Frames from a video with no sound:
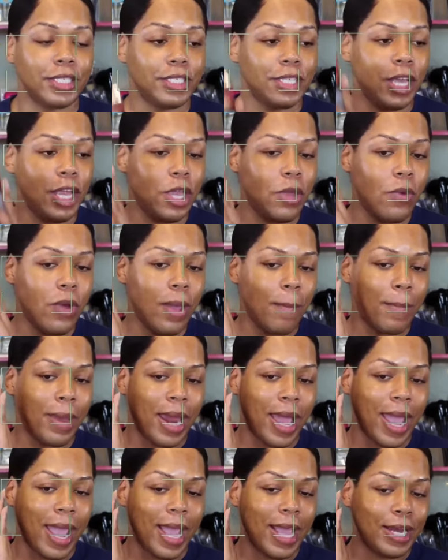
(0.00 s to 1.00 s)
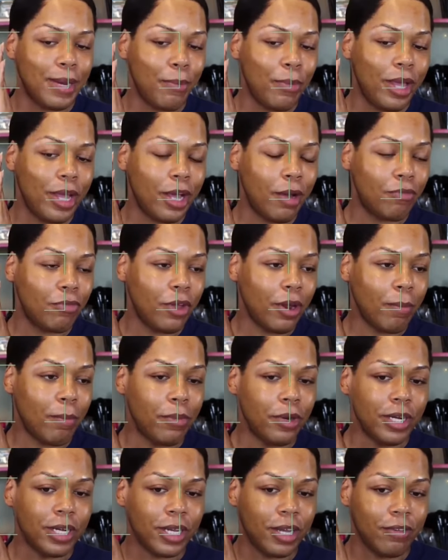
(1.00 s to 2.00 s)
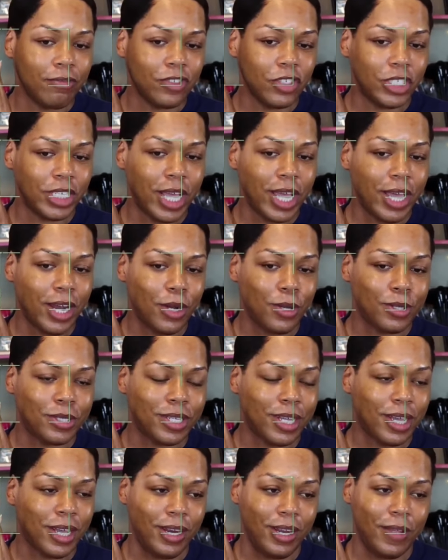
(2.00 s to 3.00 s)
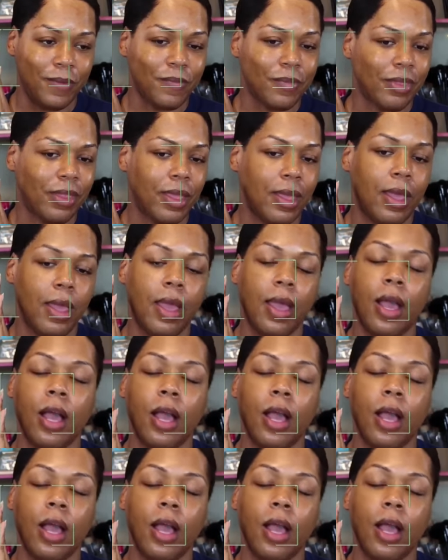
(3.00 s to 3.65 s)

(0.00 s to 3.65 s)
discontinue it, but I had to pick up their book of shadows, honey.